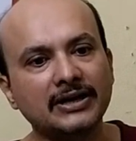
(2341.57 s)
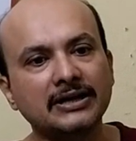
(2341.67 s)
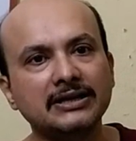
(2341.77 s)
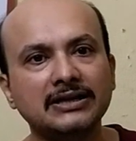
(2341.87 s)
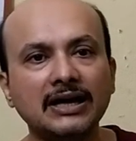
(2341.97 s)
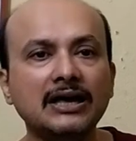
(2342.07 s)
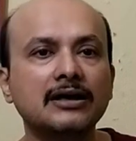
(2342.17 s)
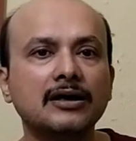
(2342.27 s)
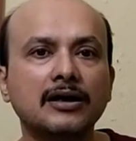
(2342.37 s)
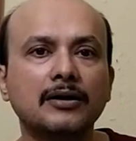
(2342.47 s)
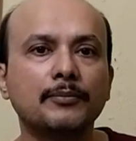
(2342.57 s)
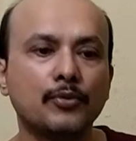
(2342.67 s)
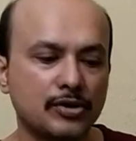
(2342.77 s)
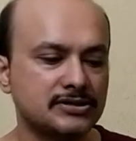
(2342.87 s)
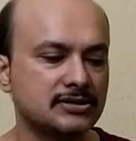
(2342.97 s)
ways, and finally they
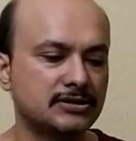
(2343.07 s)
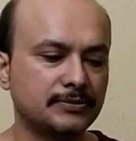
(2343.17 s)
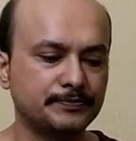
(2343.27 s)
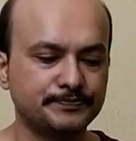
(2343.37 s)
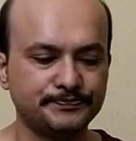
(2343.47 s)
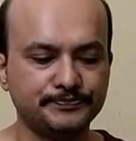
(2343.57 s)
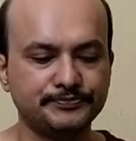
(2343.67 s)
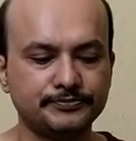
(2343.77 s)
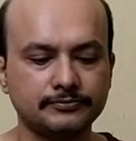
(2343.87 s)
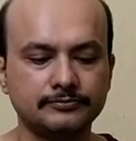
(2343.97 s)
poisoned him.